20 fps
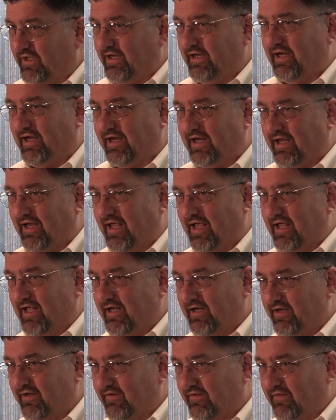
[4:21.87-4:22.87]

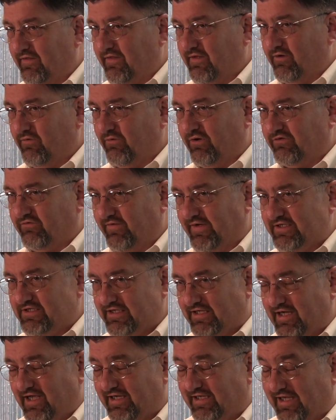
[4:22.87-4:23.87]
and the
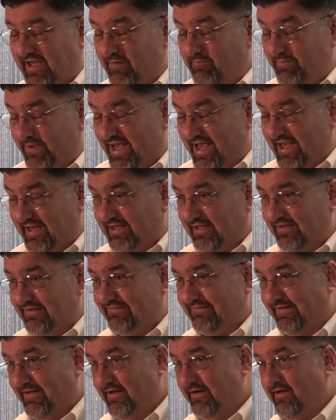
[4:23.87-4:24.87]
reservation guy came back
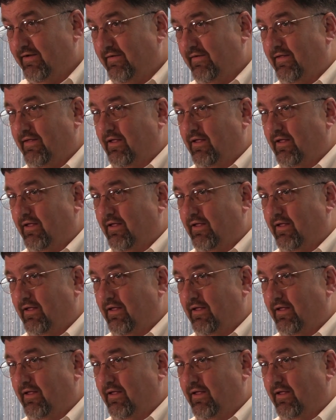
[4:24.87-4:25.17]
and said,